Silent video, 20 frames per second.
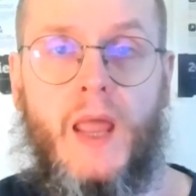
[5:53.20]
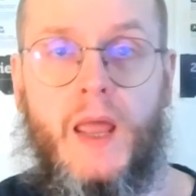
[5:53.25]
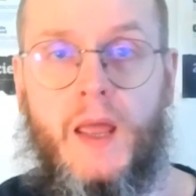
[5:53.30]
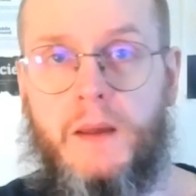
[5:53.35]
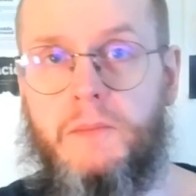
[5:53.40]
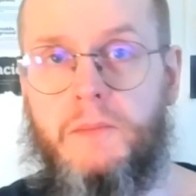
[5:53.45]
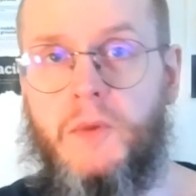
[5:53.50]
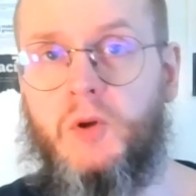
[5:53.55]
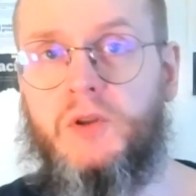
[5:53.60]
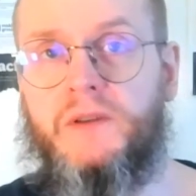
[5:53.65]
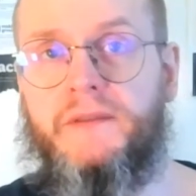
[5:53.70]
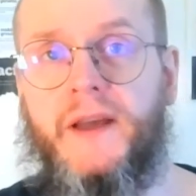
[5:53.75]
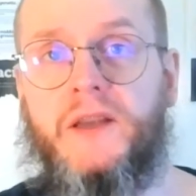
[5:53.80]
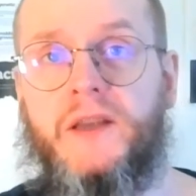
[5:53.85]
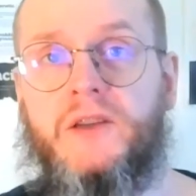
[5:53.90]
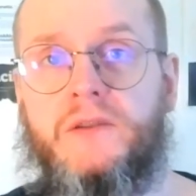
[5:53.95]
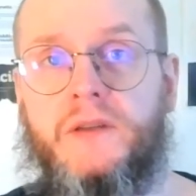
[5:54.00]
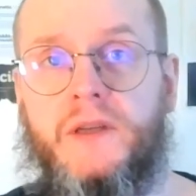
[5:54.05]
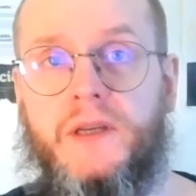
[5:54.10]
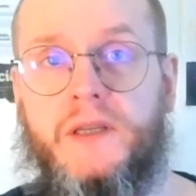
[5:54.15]

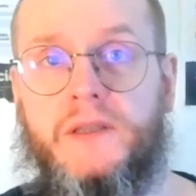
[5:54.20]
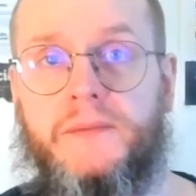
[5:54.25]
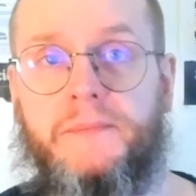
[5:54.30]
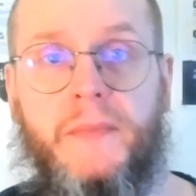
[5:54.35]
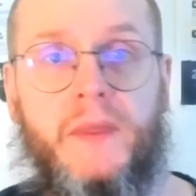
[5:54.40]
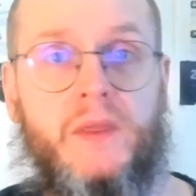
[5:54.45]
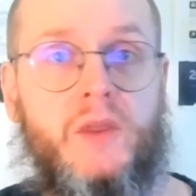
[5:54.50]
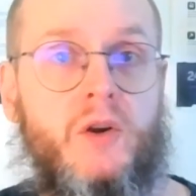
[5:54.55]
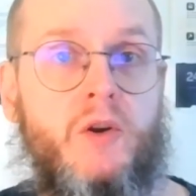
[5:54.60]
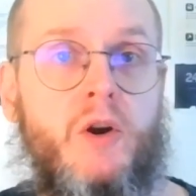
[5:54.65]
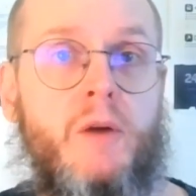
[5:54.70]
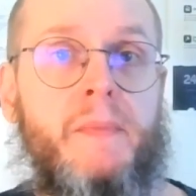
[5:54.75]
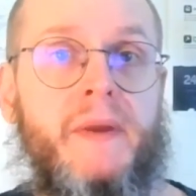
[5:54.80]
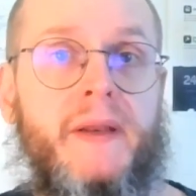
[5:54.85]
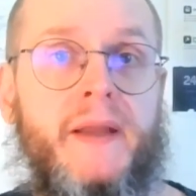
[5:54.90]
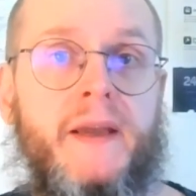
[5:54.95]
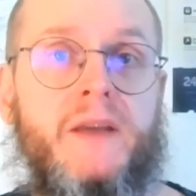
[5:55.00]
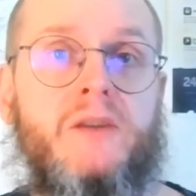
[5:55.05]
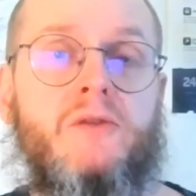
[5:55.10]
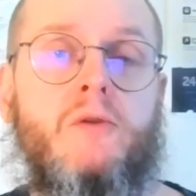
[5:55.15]
Motivation is the
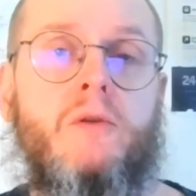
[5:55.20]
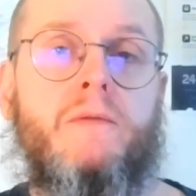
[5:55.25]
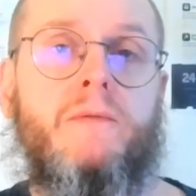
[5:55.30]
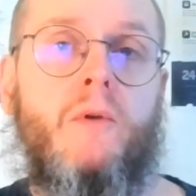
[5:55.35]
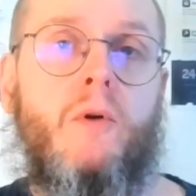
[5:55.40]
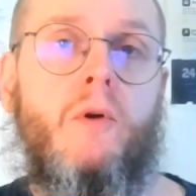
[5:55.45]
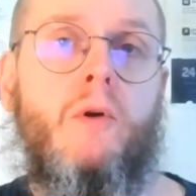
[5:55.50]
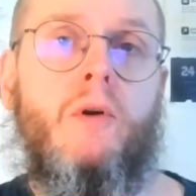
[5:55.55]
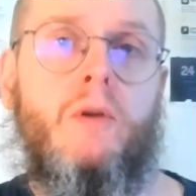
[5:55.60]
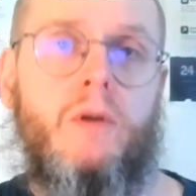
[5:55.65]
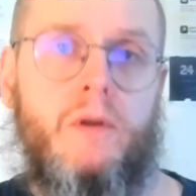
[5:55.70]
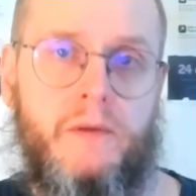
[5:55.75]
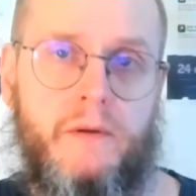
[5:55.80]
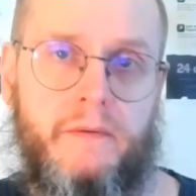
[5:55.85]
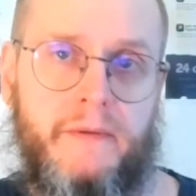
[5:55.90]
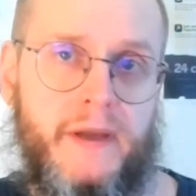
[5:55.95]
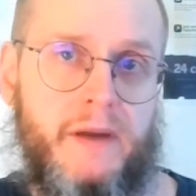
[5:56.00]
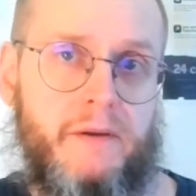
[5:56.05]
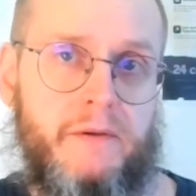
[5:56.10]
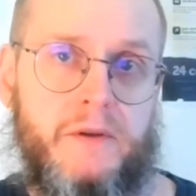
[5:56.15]
combination of all the
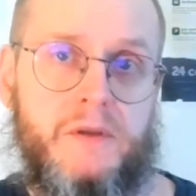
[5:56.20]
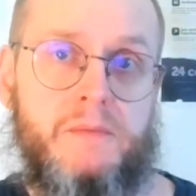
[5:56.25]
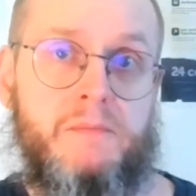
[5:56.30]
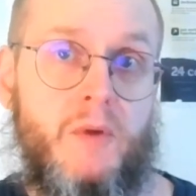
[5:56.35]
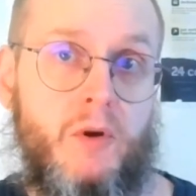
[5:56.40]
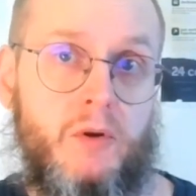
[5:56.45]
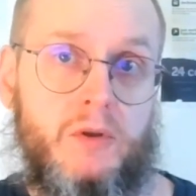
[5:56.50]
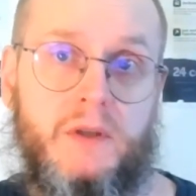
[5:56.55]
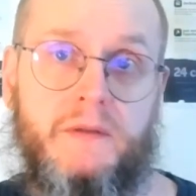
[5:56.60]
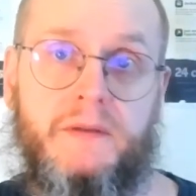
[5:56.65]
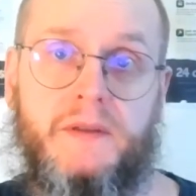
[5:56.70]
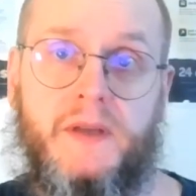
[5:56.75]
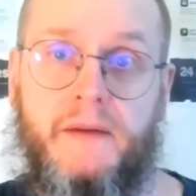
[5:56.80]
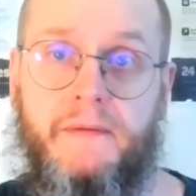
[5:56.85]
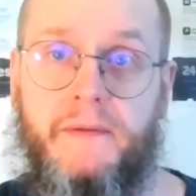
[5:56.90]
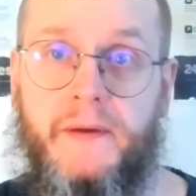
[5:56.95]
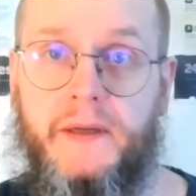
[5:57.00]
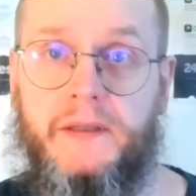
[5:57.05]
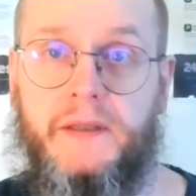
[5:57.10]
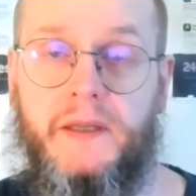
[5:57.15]
various motives
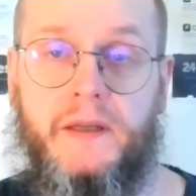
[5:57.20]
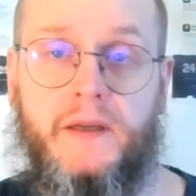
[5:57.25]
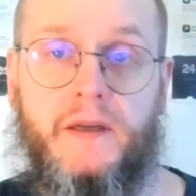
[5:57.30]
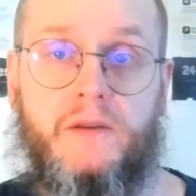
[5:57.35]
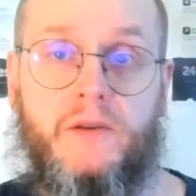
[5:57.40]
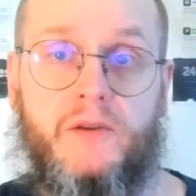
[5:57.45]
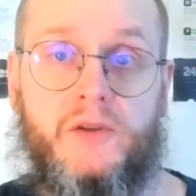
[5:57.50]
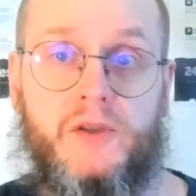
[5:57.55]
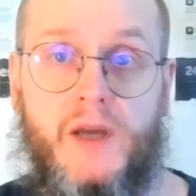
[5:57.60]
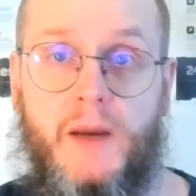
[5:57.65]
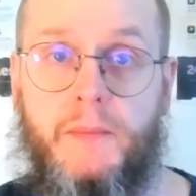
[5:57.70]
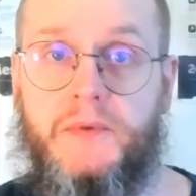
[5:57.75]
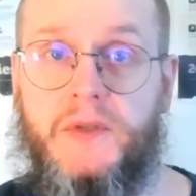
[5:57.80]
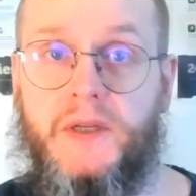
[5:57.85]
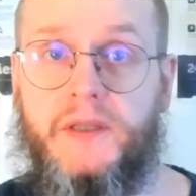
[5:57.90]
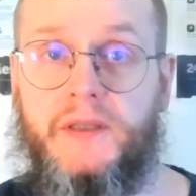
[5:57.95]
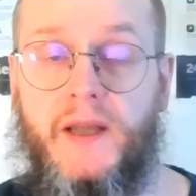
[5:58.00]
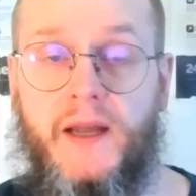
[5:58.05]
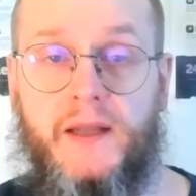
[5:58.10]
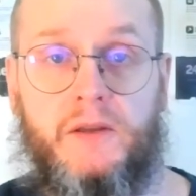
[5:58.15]
affecting the
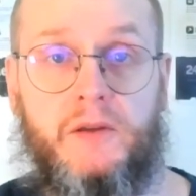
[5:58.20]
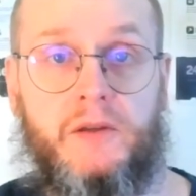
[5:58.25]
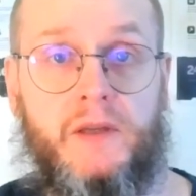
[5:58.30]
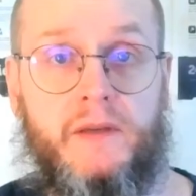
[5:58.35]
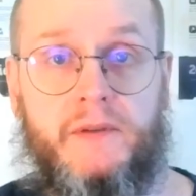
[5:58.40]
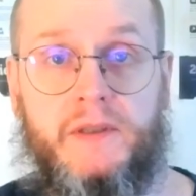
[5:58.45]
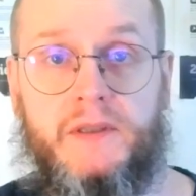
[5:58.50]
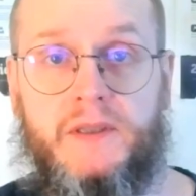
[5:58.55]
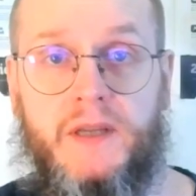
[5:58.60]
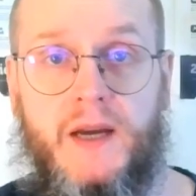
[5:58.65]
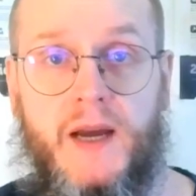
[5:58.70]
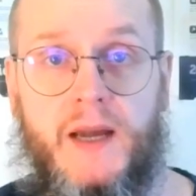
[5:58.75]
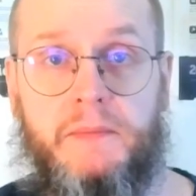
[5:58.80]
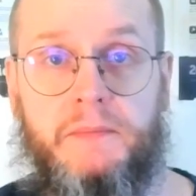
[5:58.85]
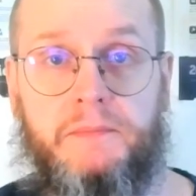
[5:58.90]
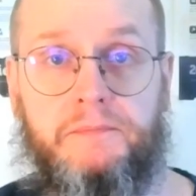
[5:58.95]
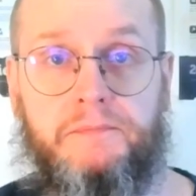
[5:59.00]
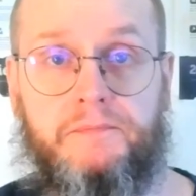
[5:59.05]
subject at the given time.